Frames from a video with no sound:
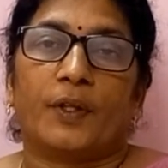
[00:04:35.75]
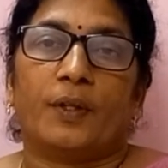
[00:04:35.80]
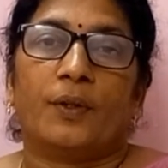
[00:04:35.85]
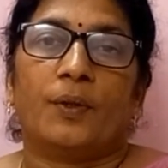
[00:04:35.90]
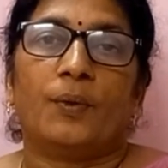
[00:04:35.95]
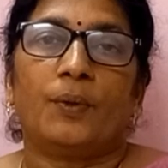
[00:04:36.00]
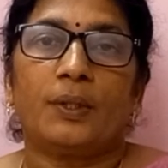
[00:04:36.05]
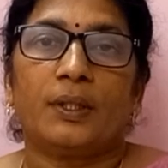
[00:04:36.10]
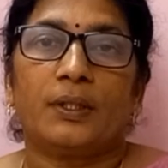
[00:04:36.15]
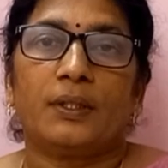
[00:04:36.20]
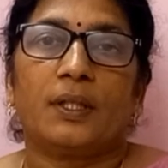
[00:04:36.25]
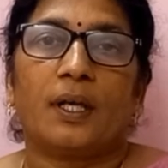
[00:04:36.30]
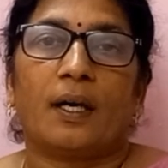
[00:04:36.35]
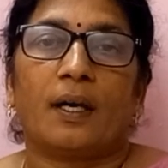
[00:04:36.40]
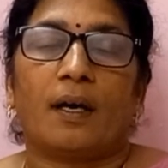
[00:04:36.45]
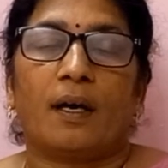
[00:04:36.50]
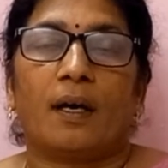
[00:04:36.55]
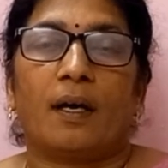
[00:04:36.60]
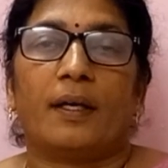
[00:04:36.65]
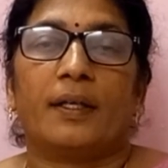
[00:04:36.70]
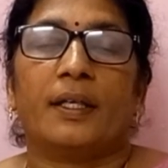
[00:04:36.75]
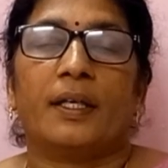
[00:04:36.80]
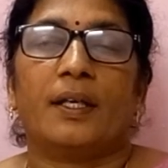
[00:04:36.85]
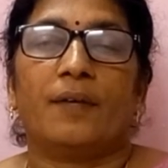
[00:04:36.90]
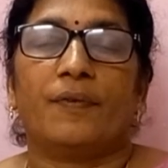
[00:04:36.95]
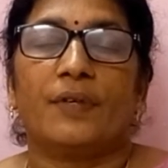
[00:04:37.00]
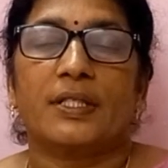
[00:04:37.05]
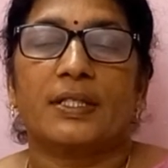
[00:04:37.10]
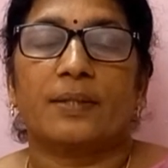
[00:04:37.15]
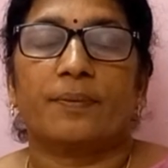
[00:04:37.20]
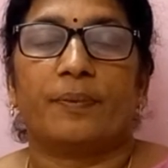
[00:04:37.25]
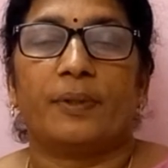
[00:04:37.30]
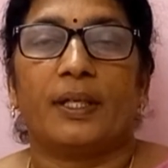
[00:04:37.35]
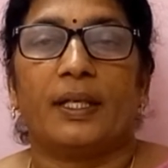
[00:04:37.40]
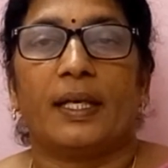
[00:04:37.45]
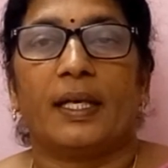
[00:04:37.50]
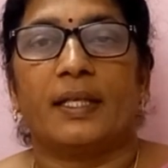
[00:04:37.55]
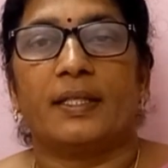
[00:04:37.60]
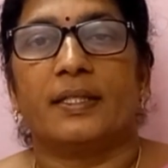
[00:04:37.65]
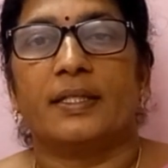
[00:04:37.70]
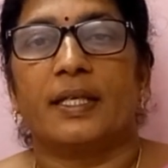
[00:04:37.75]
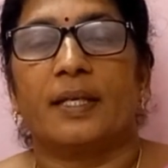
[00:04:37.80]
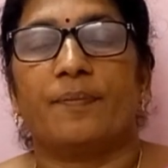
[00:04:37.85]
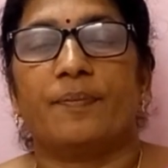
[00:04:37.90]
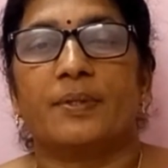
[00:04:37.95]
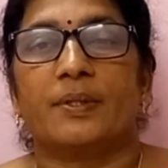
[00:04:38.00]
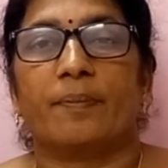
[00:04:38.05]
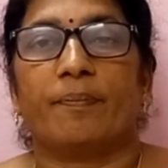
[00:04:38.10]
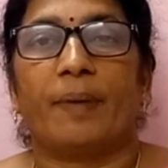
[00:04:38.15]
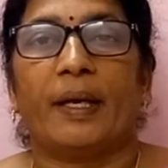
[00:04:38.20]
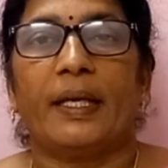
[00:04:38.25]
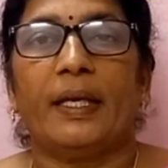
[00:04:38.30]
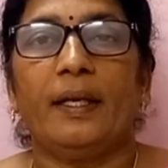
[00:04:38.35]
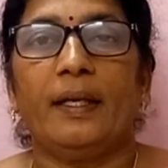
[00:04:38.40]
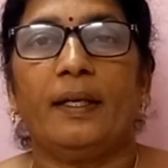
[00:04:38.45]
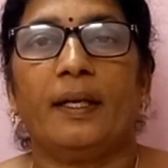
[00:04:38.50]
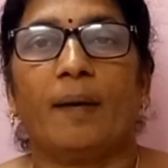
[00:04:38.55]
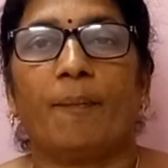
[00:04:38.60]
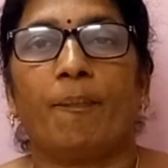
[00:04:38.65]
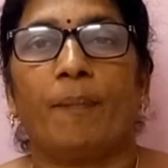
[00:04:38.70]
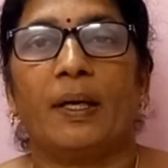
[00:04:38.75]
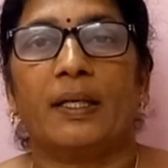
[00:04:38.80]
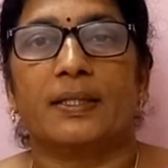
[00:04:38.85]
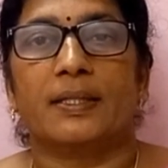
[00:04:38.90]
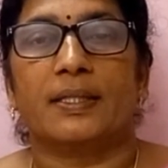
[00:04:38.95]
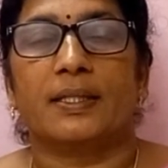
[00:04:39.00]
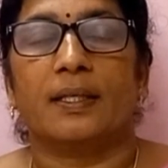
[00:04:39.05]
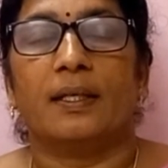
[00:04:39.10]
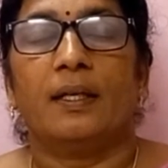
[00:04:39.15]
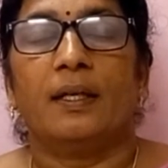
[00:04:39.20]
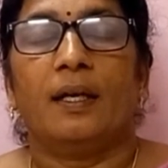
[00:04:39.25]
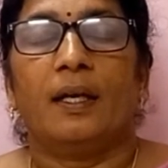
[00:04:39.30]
note the irreversible enzymes by numbers.